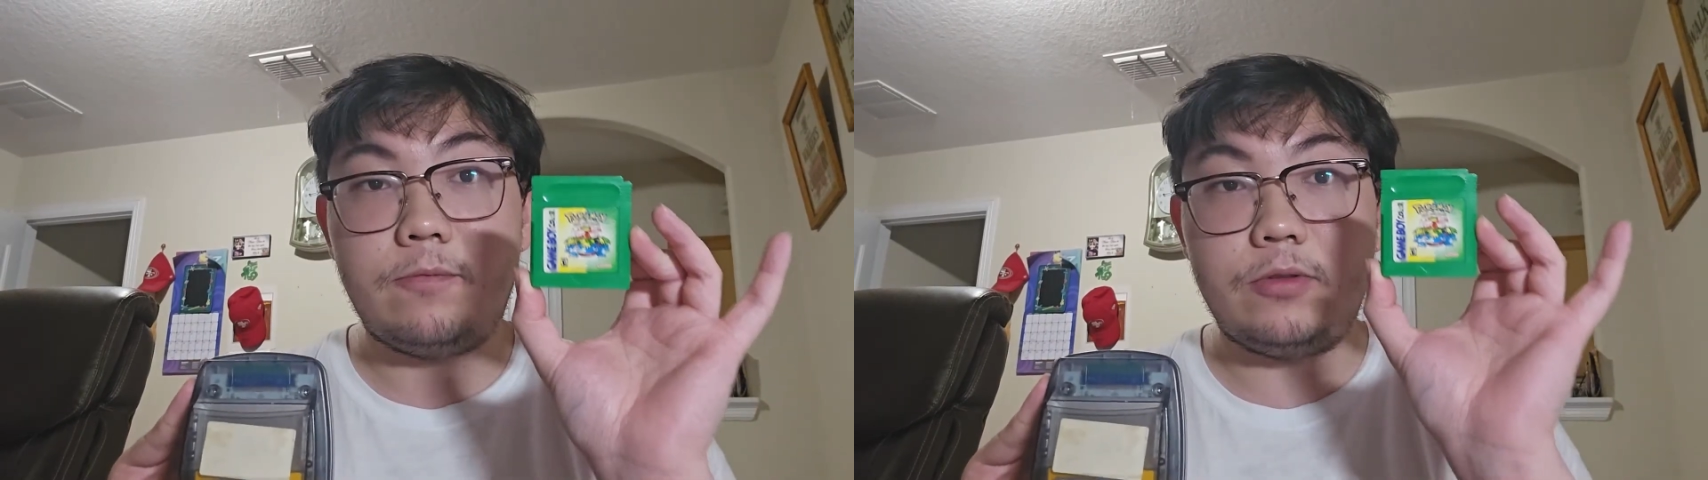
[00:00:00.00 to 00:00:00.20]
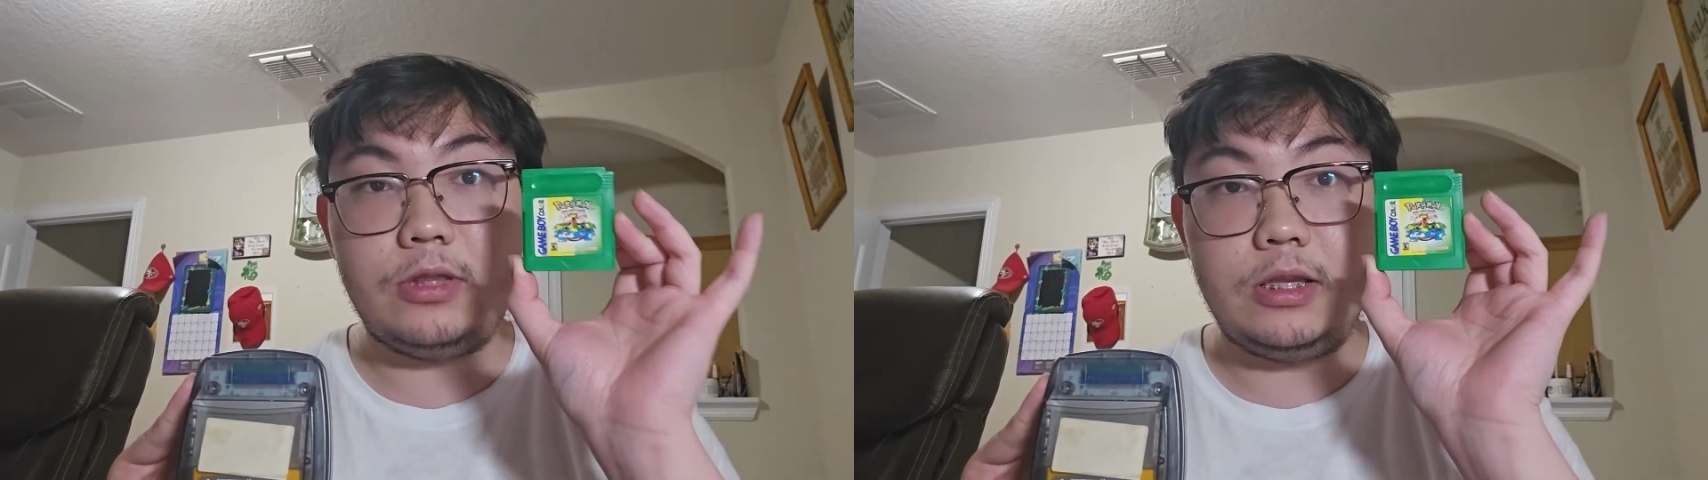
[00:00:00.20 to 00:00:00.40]

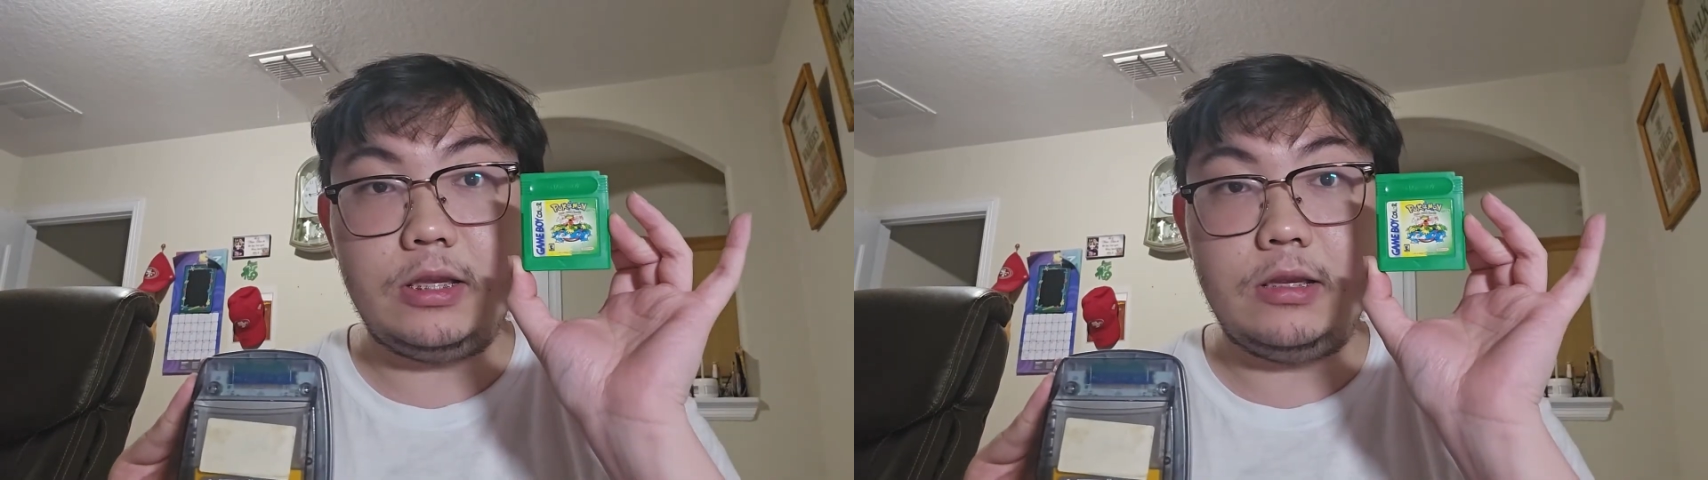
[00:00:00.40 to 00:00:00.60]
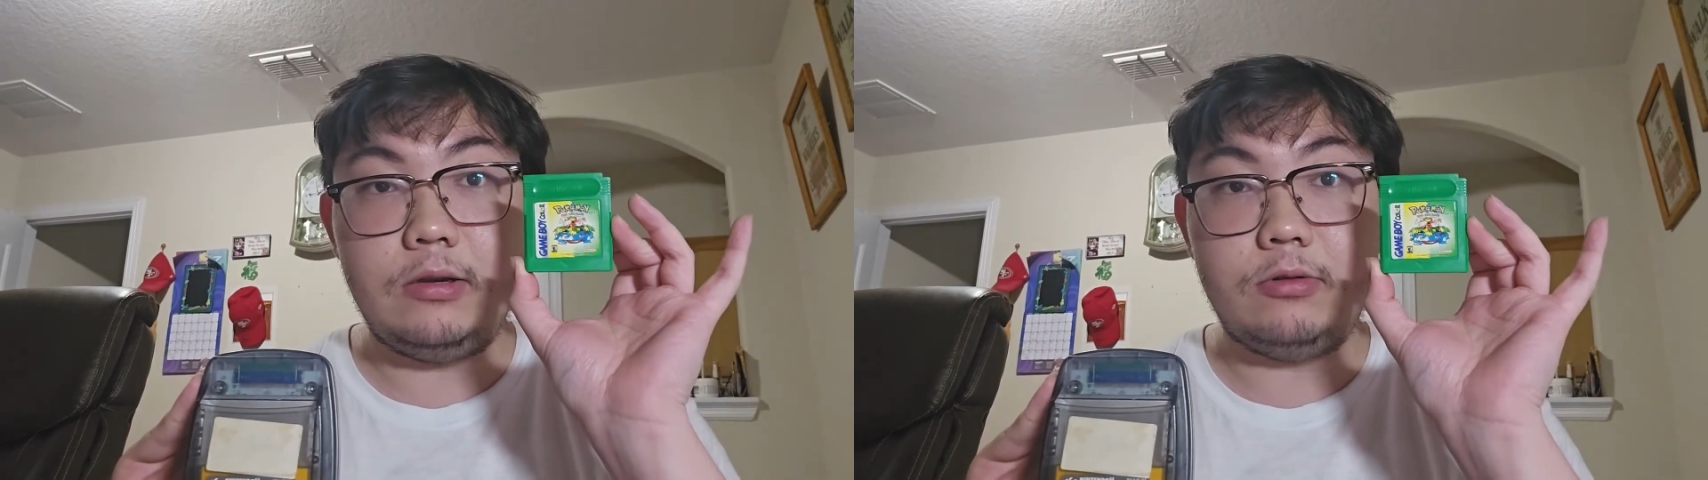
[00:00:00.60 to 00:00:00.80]

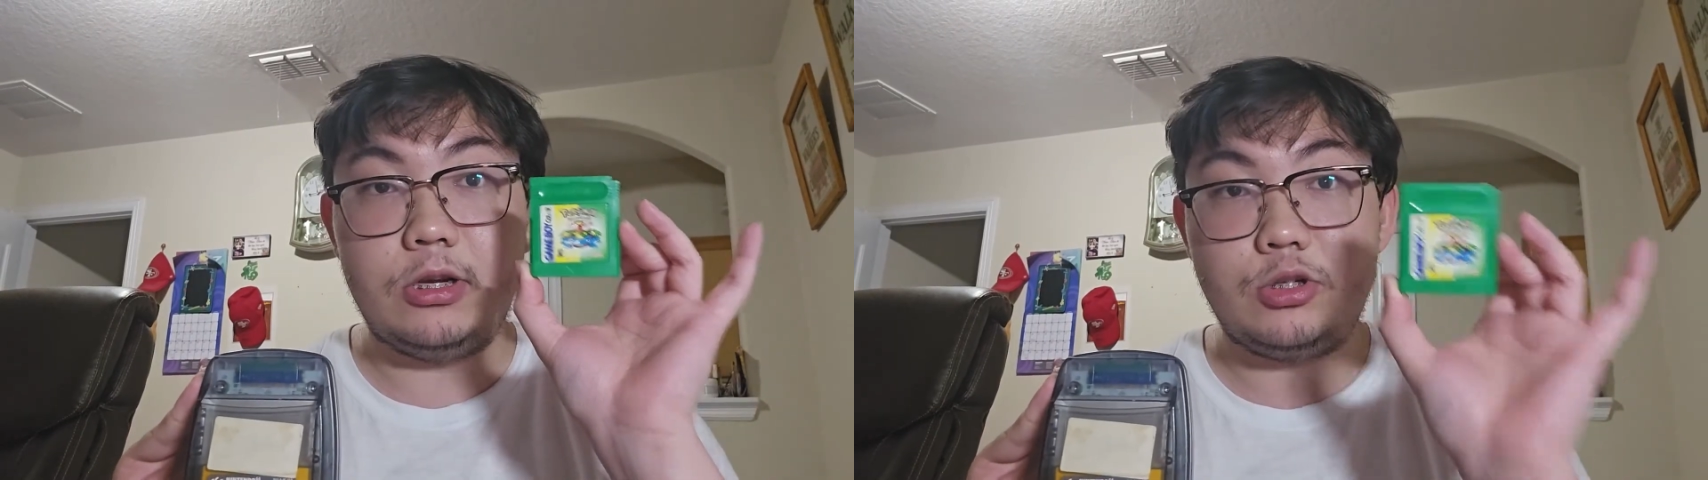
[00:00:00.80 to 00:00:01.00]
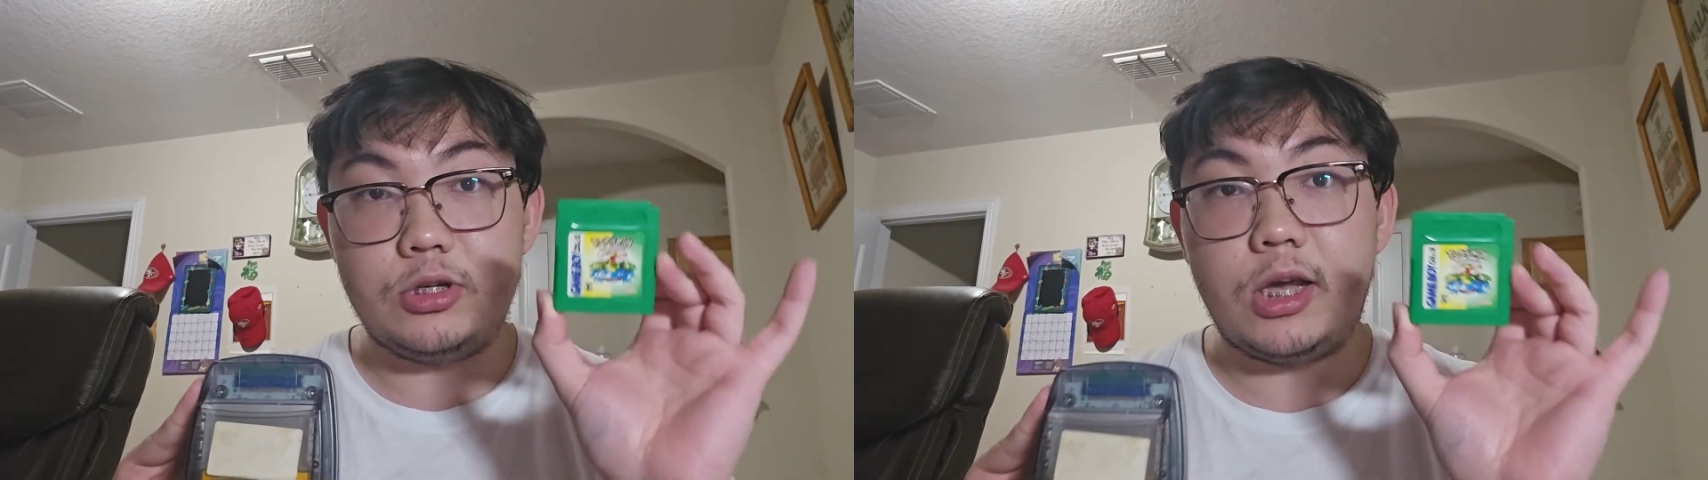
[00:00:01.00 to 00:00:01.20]
the
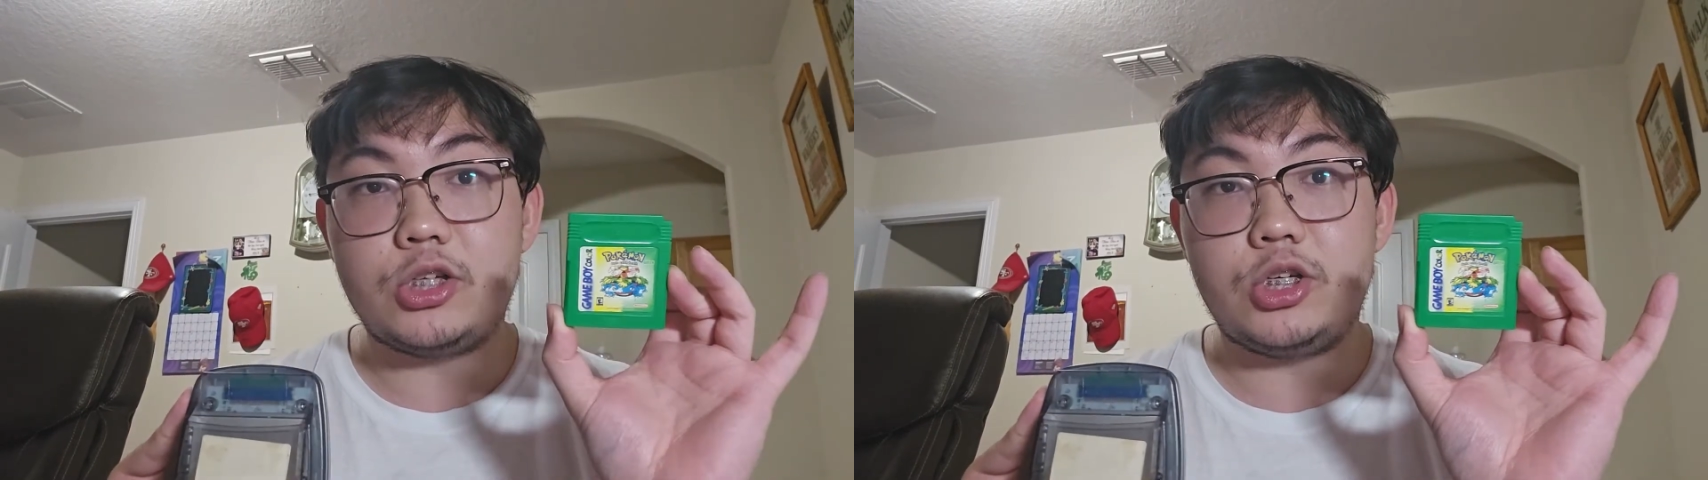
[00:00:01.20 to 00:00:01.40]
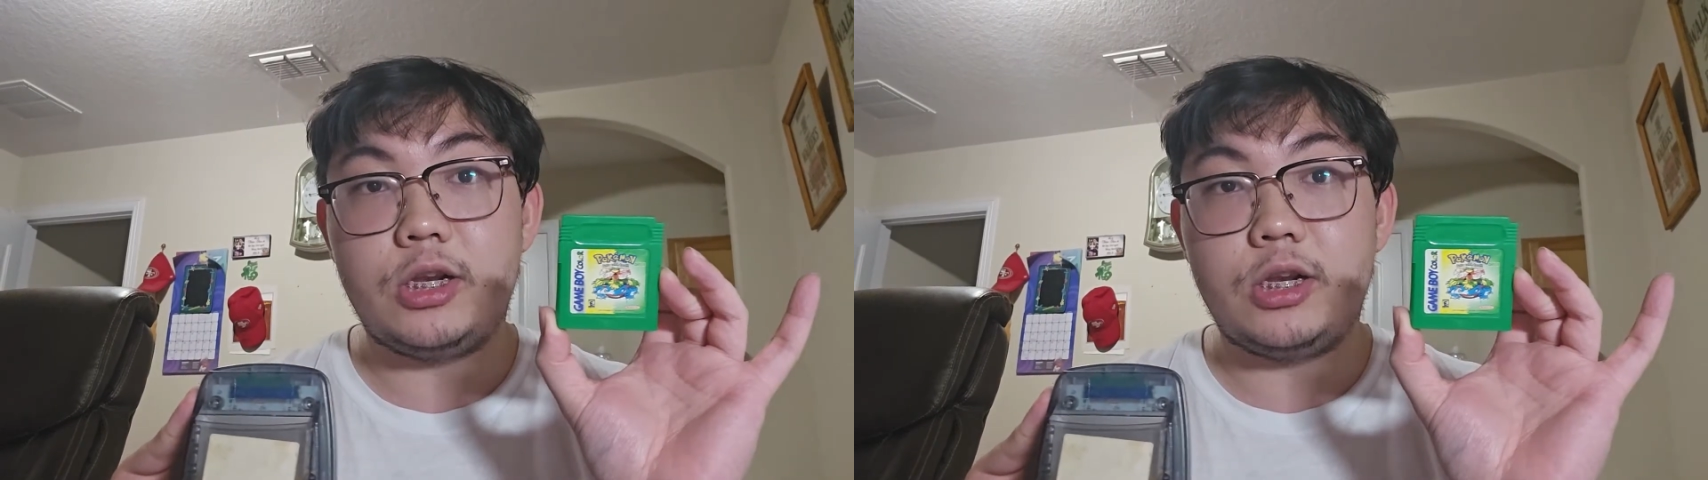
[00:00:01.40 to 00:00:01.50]
introduction,